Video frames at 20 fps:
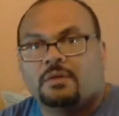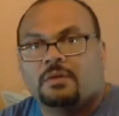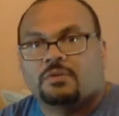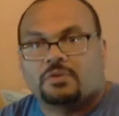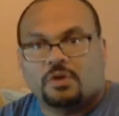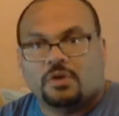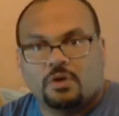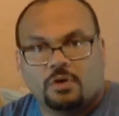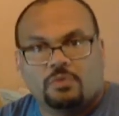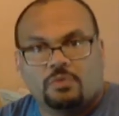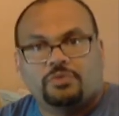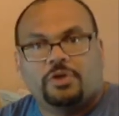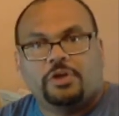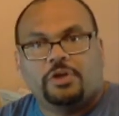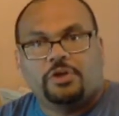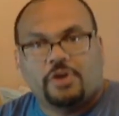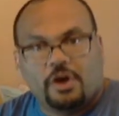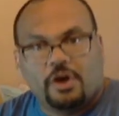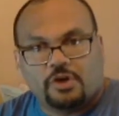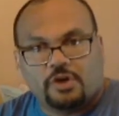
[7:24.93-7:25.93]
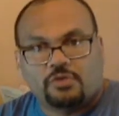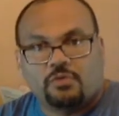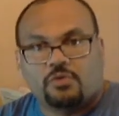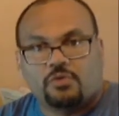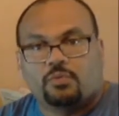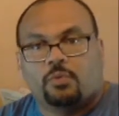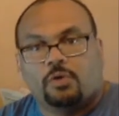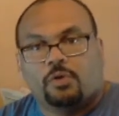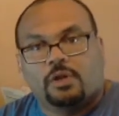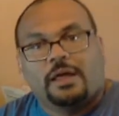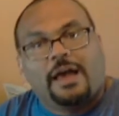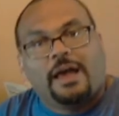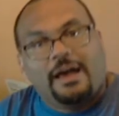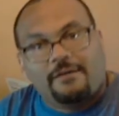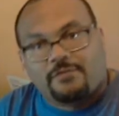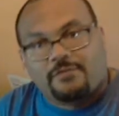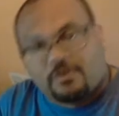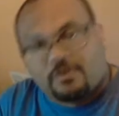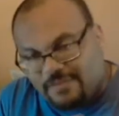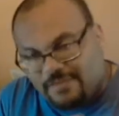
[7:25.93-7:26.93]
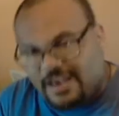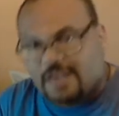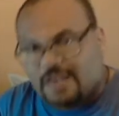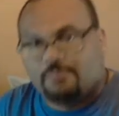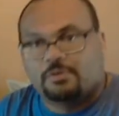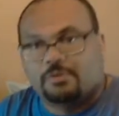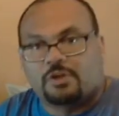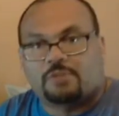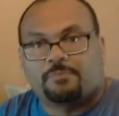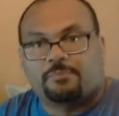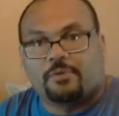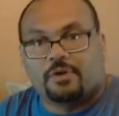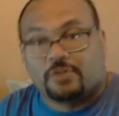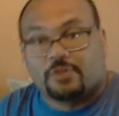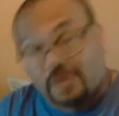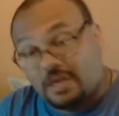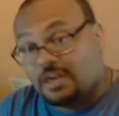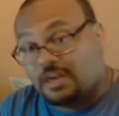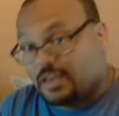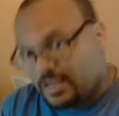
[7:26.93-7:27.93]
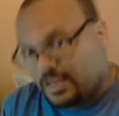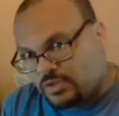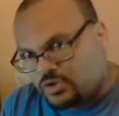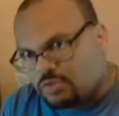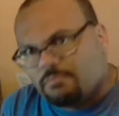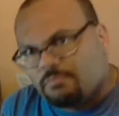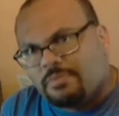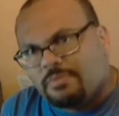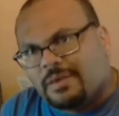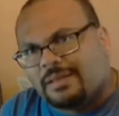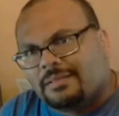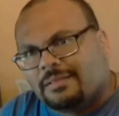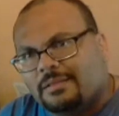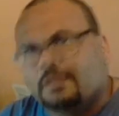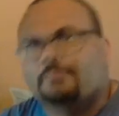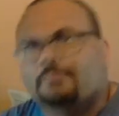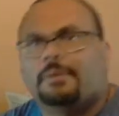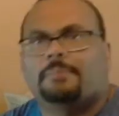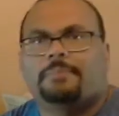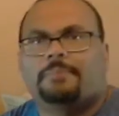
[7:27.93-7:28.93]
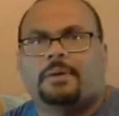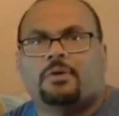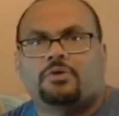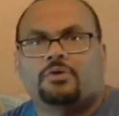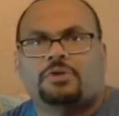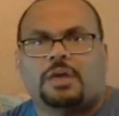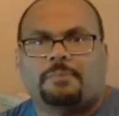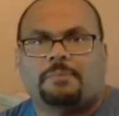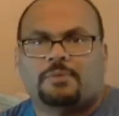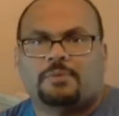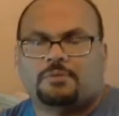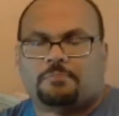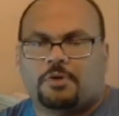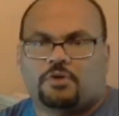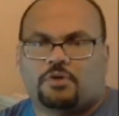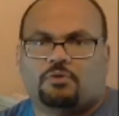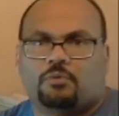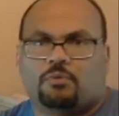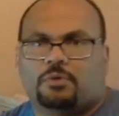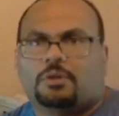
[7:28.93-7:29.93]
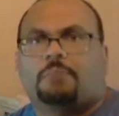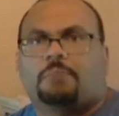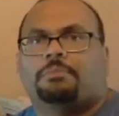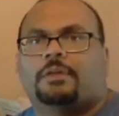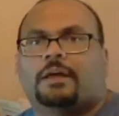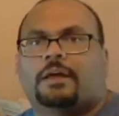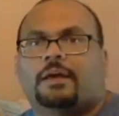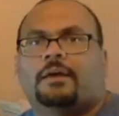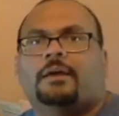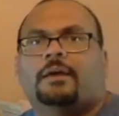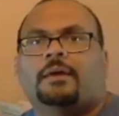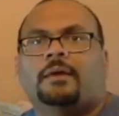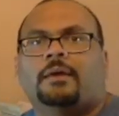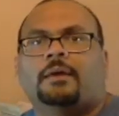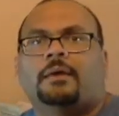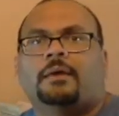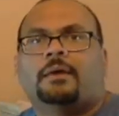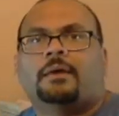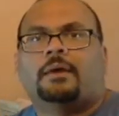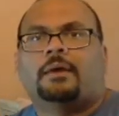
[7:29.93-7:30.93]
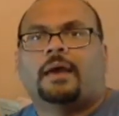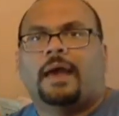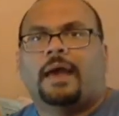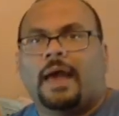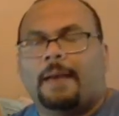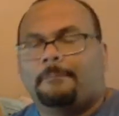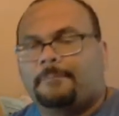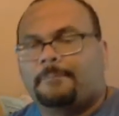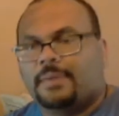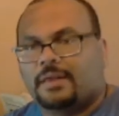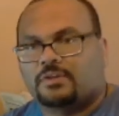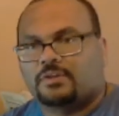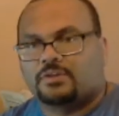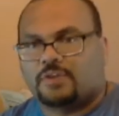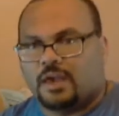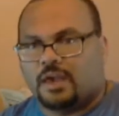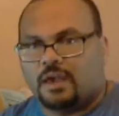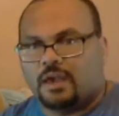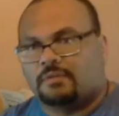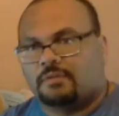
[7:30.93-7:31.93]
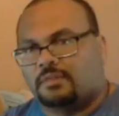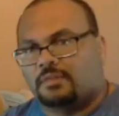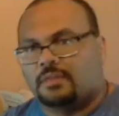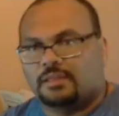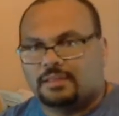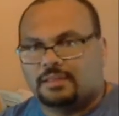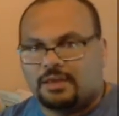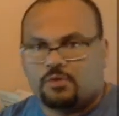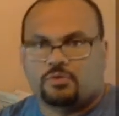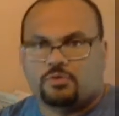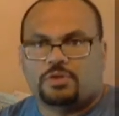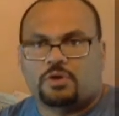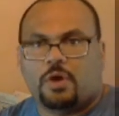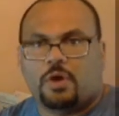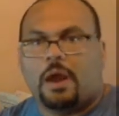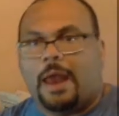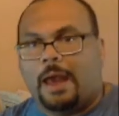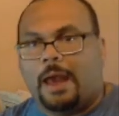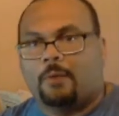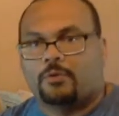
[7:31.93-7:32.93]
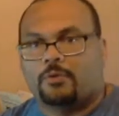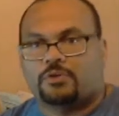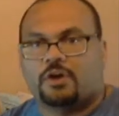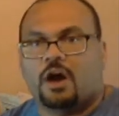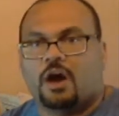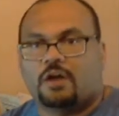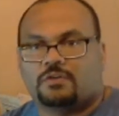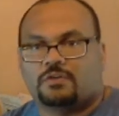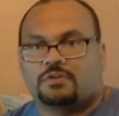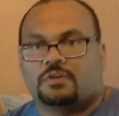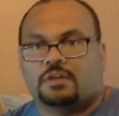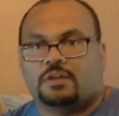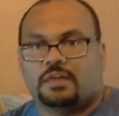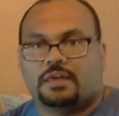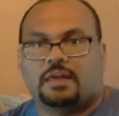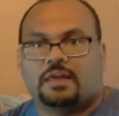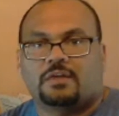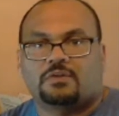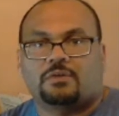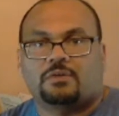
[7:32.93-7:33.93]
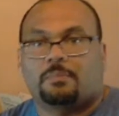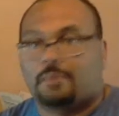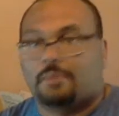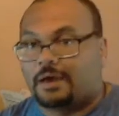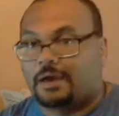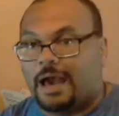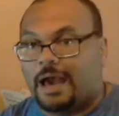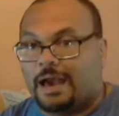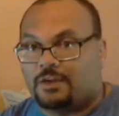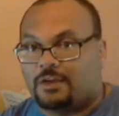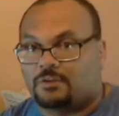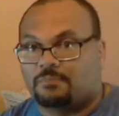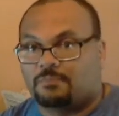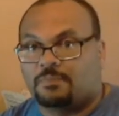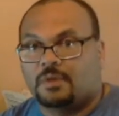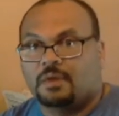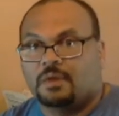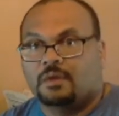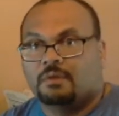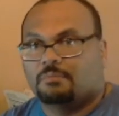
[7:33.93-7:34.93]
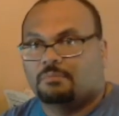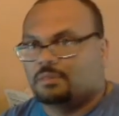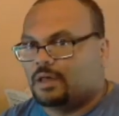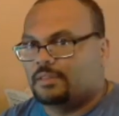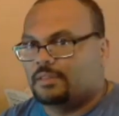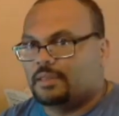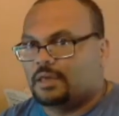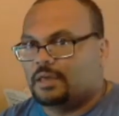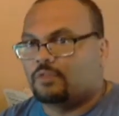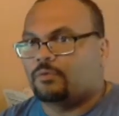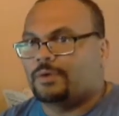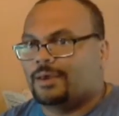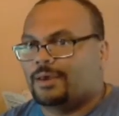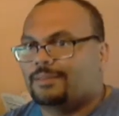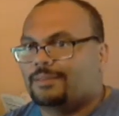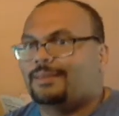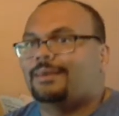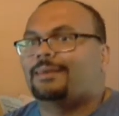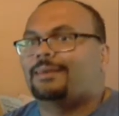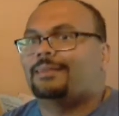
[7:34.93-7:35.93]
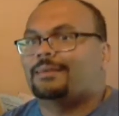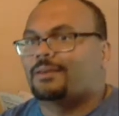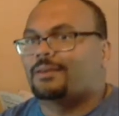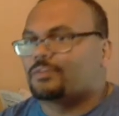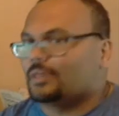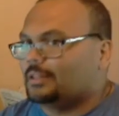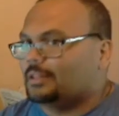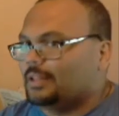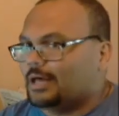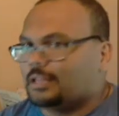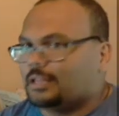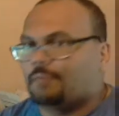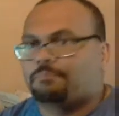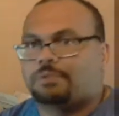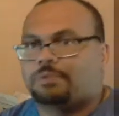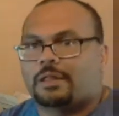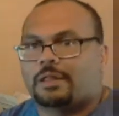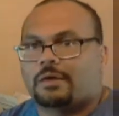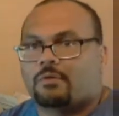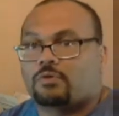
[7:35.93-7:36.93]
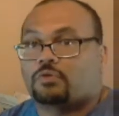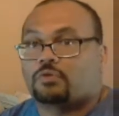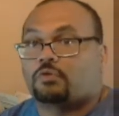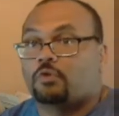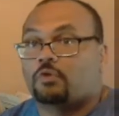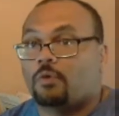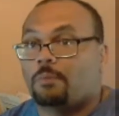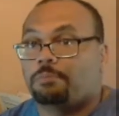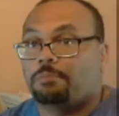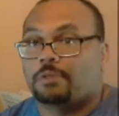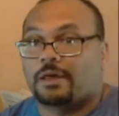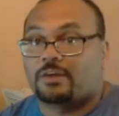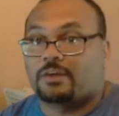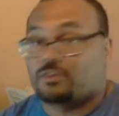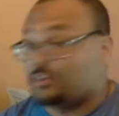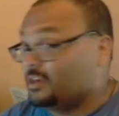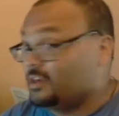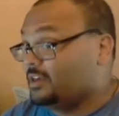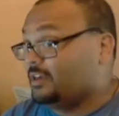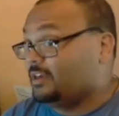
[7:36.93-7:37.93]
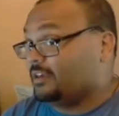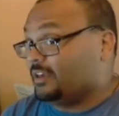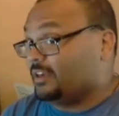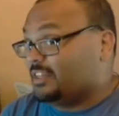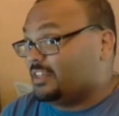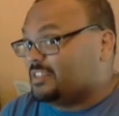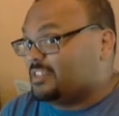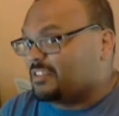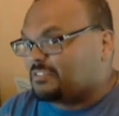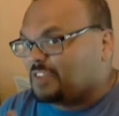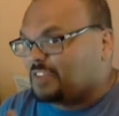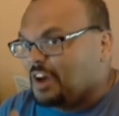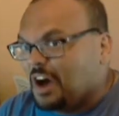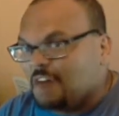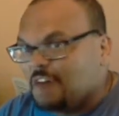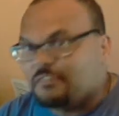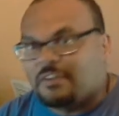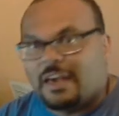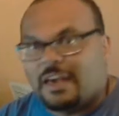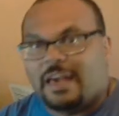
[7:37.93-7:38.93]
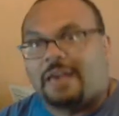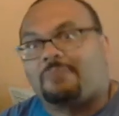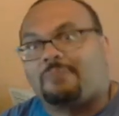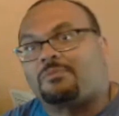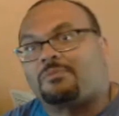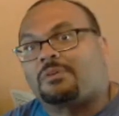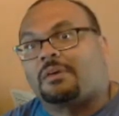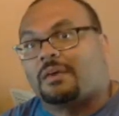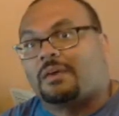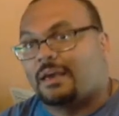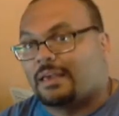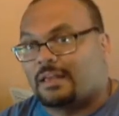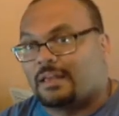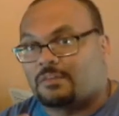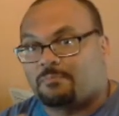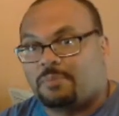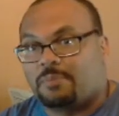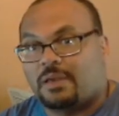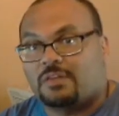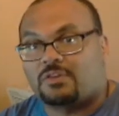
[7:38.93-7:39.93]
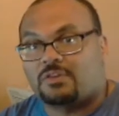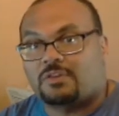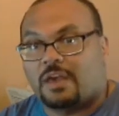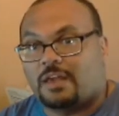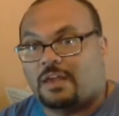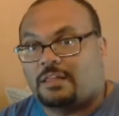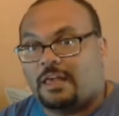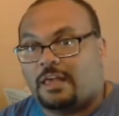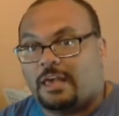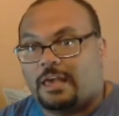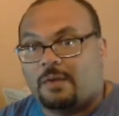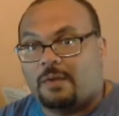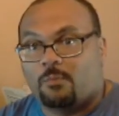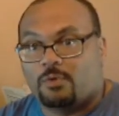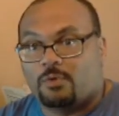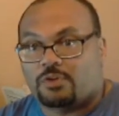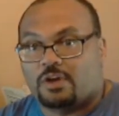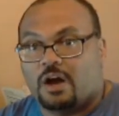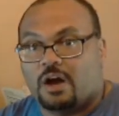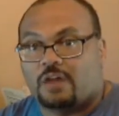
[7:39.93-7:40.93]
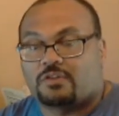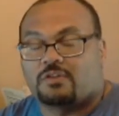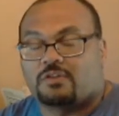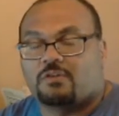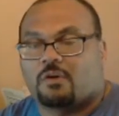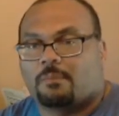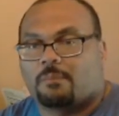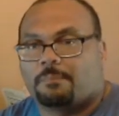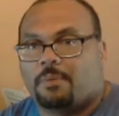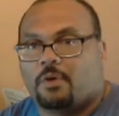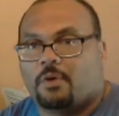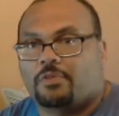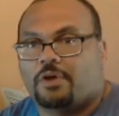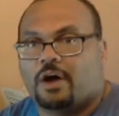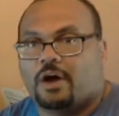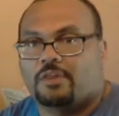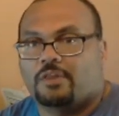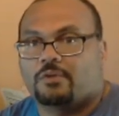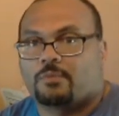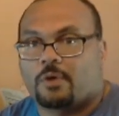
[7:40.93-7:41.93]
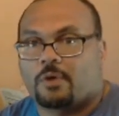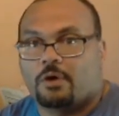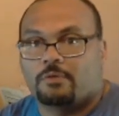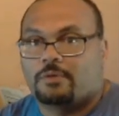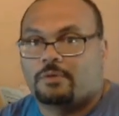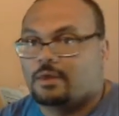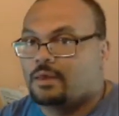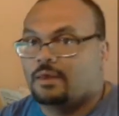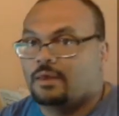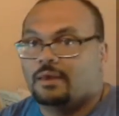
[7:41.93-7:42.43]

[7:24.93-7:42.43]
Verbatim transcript: So the youngsters will have some valuable experience and should be in a little bit better shape, especially when they play at Penn State and then later in the year at Wisconsin and against the Buckeyes. But on the other hand, it is a lot of players to replace and the tough games against Penn State and Wisconsin are both on the road.